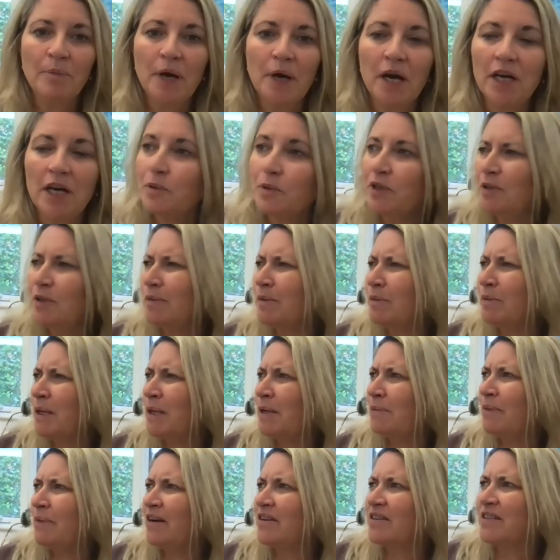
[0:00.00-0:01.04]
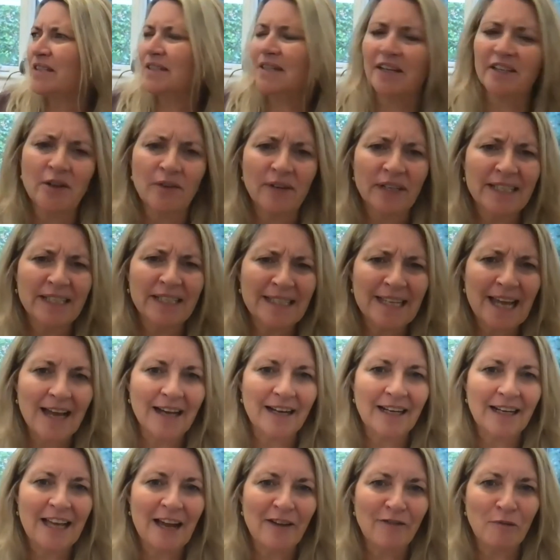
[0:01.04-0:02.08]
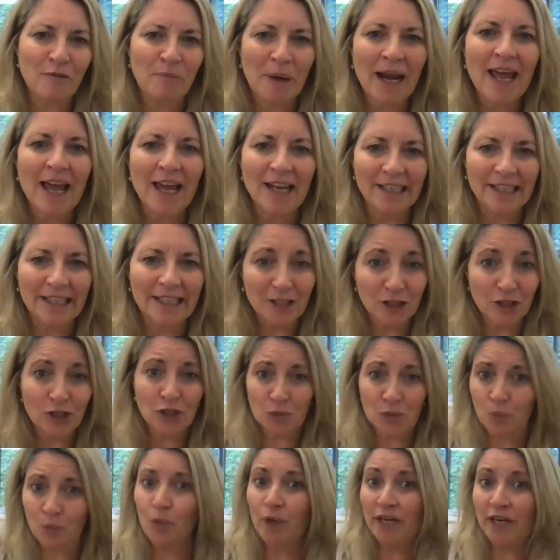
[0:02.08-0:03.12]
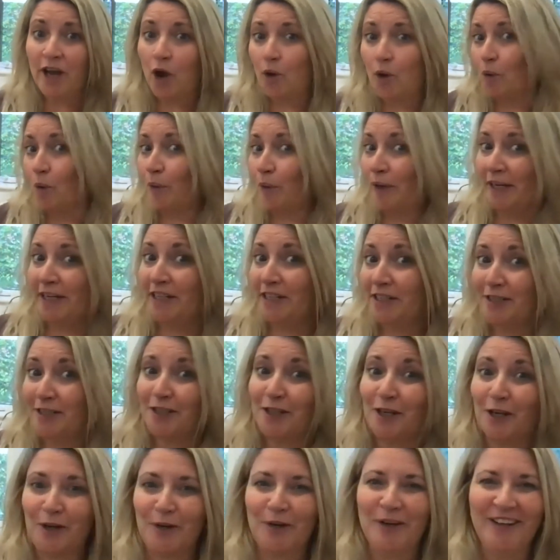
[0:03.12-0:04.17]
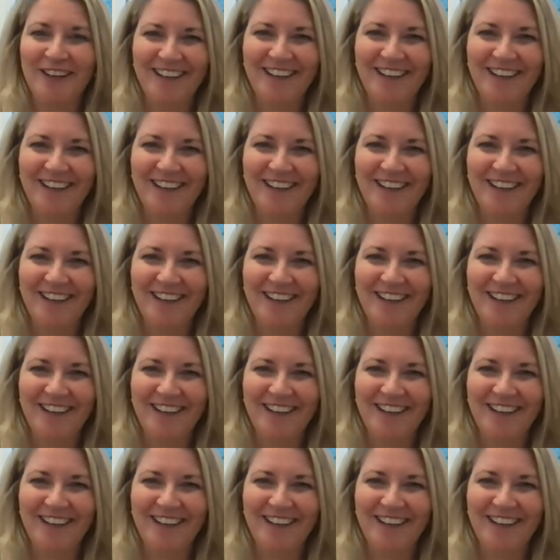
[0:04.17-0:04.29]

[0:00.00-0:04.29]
I suppose I'm a bit embarrassed, so I don't exactly have a plan. It's just we know what we need to do.